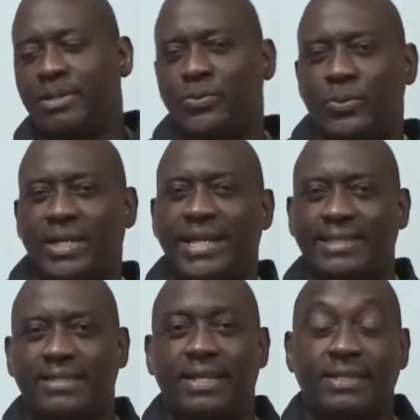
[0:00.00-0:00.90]
but we will
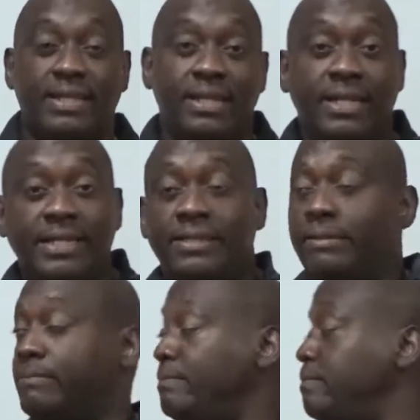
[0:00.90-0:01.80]
get to that a little later